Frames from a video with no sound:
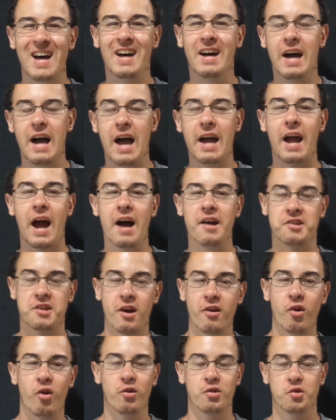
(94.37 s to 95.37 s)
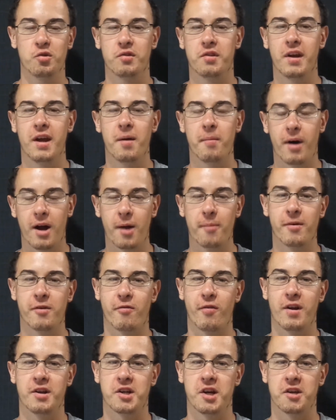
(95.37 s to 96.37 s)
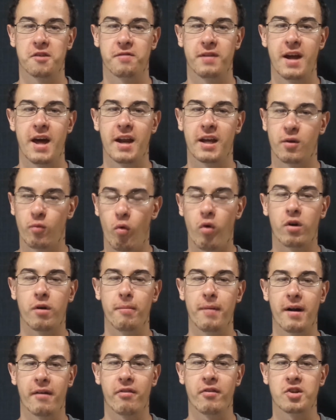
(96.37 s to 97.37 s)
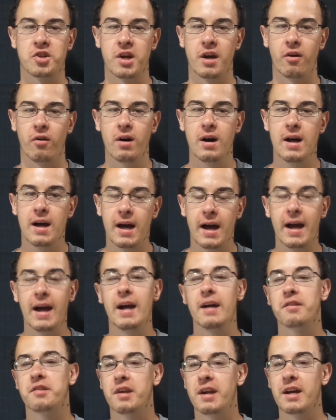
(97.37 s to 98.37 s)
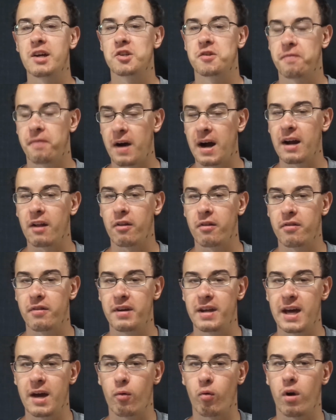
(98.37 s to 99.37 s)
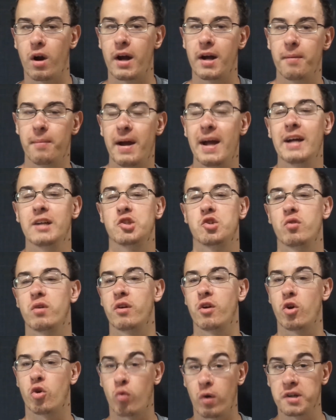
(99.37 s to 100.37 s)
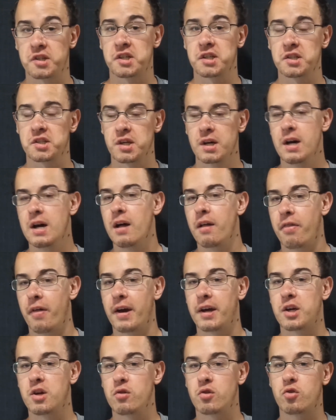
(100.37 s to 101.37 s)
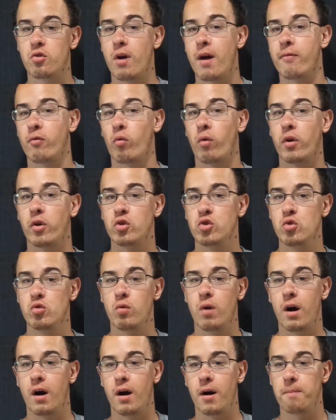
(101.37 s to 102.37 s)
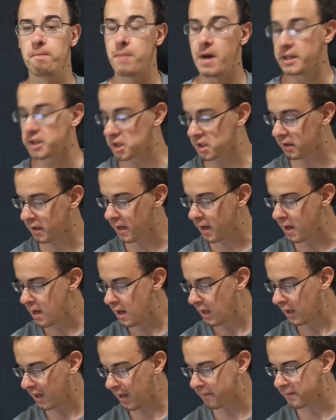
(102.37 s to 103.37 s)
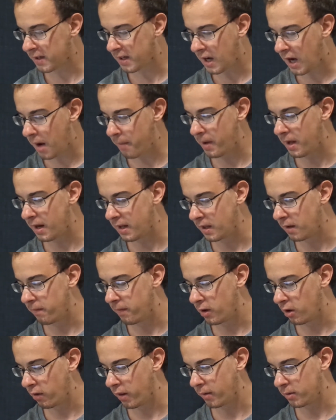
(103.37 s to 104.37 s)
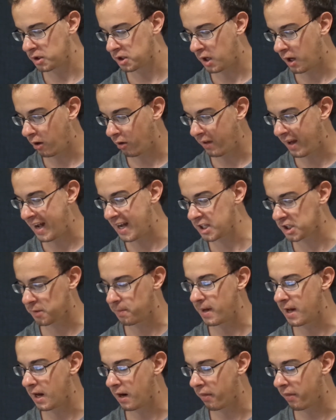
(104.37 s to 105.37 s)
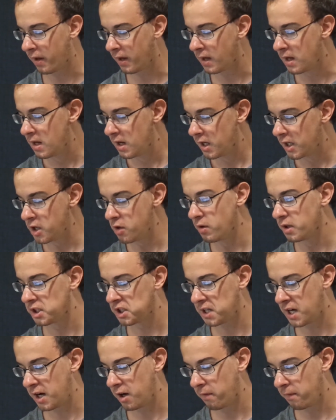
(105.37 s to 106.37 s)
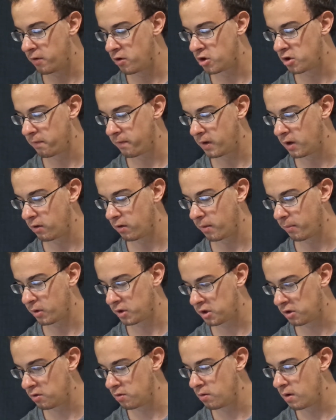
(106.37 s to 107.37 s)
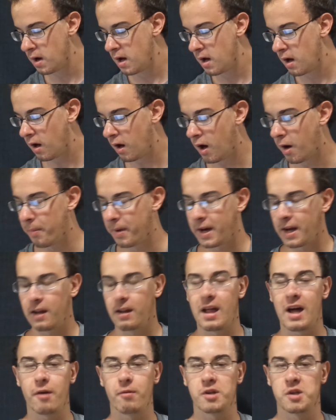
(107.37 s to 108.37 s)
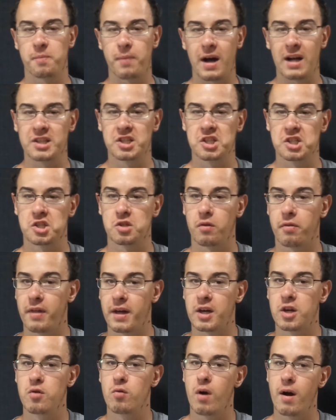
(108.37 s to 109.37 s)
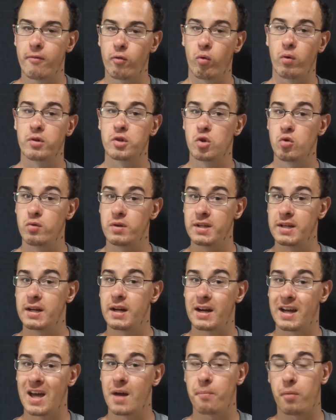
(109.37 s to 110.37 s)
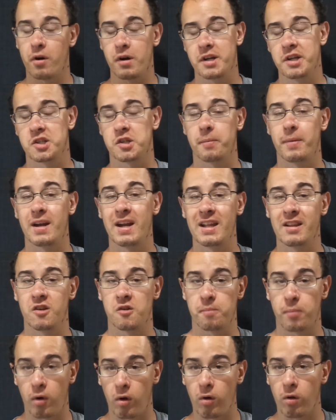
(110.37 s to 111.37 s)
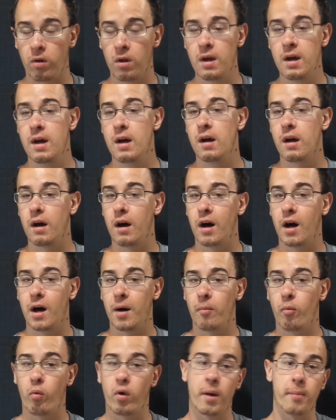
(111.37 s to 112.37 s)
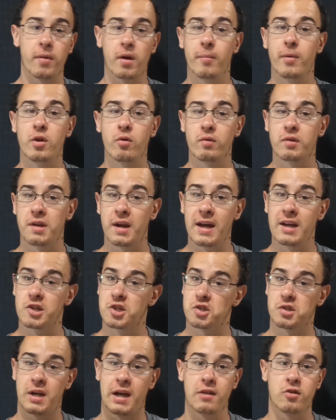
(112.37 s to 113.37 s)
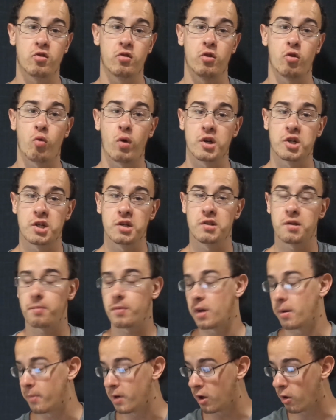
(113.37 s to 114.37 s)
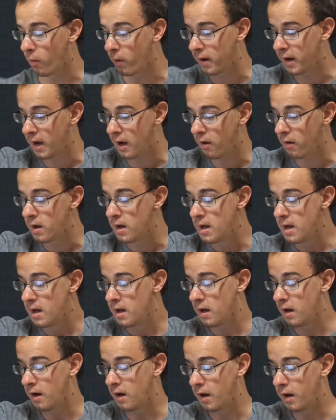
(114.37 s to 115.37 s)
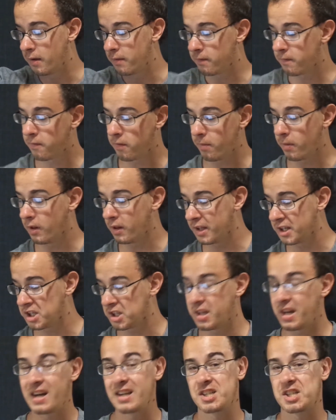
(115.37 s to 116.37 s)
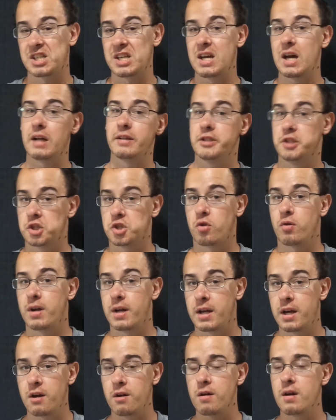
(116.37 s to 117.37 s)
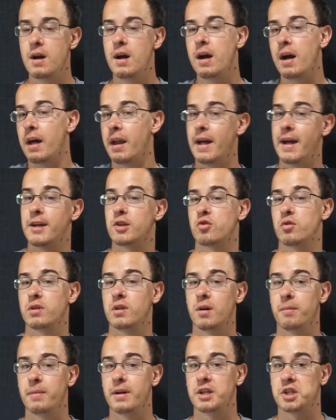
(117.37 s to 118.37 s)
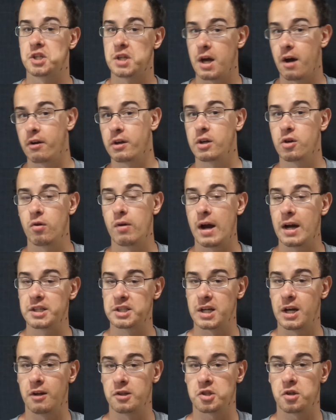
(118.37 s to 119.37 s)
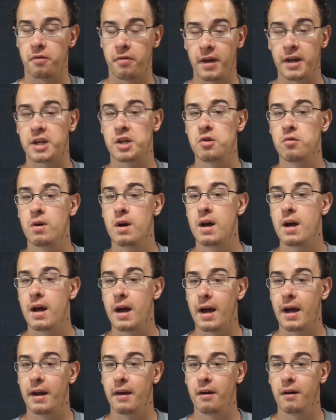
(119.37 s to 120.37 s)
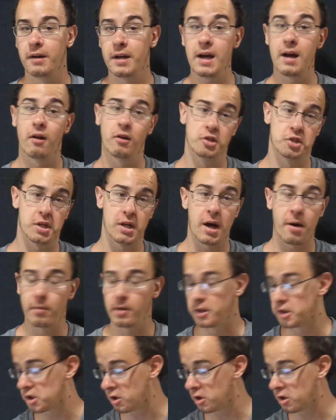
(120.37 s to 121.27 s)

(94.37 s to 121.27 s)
Hey guys, how are you all doing today? My name is Franchise Fanatic. Welcome back to the channel. And today is finally the day where I am answering your questions. Thank you to everyone who uh, basically left a comment in the video that was titled Ask Me Anything You Decide or Future Video Number 2. Um, I got a lot of responses, so thank you everyone who did, again, participate in this poll. Um, what I'm going to be doing today is just answering the questions. I'm going to be going down uh, from the list that I see on the screen here and answering them and shouting you guys out. So thank you and uh, yeah, let's get on with it.